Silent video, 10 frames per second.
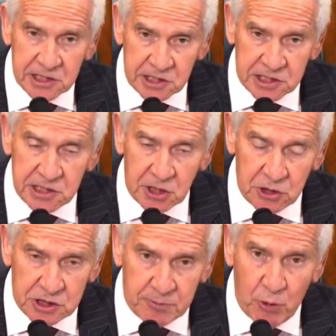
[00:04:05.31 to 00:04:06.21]
just
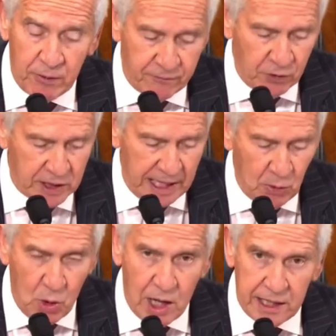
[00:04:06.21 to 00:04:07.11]
as our support for
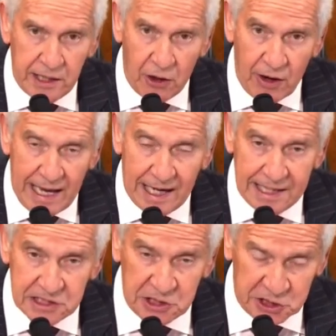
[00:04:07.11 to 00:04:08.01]
Taiwan and our
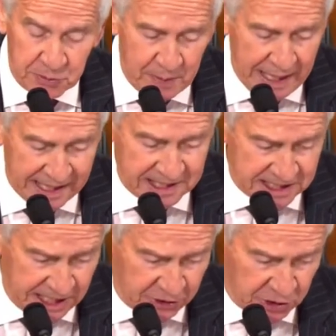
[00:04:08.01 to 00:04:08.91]
allies in Japan
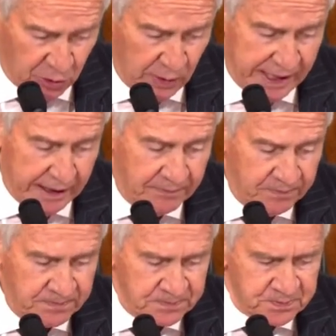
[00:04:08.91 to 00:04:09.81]
and South Korea.